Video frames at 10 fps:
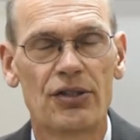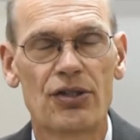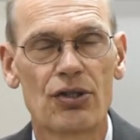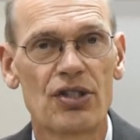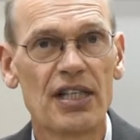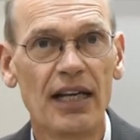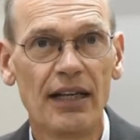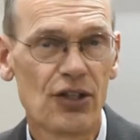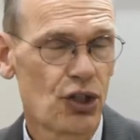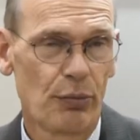
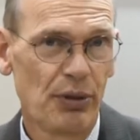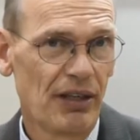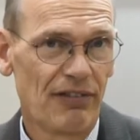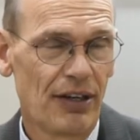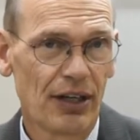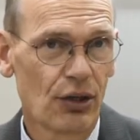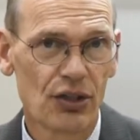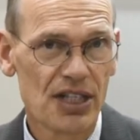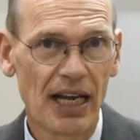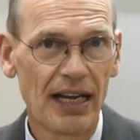Today should be a very
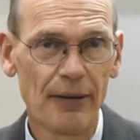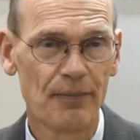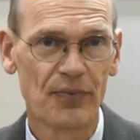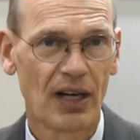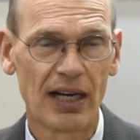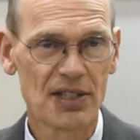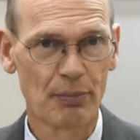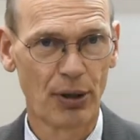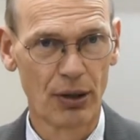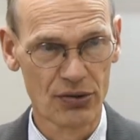good day, I
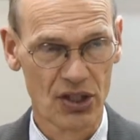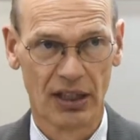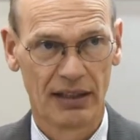suppose.